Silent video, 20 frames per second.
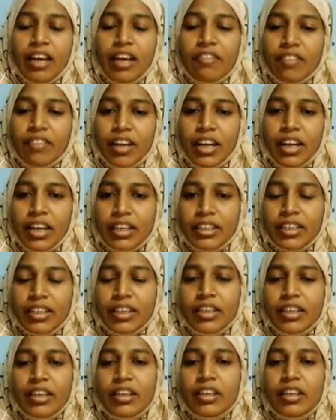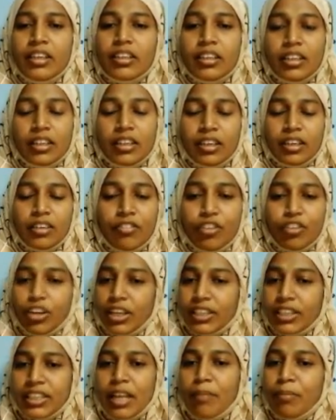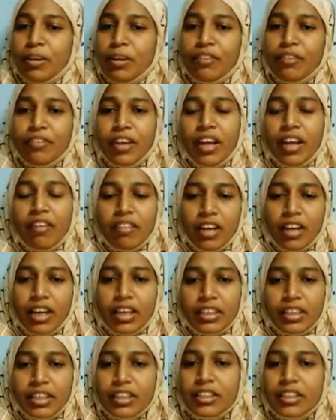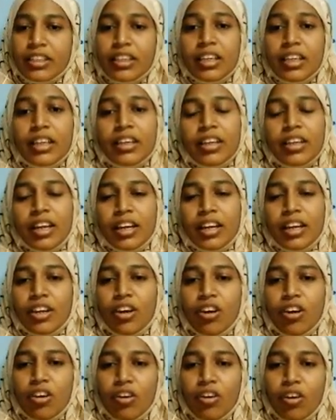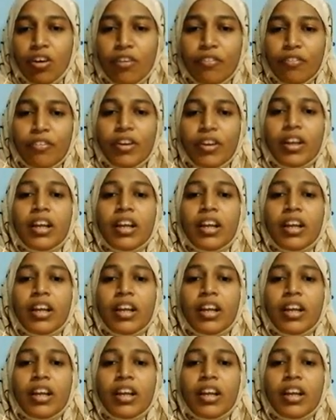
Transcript: have collected, for example, if I have collected the data of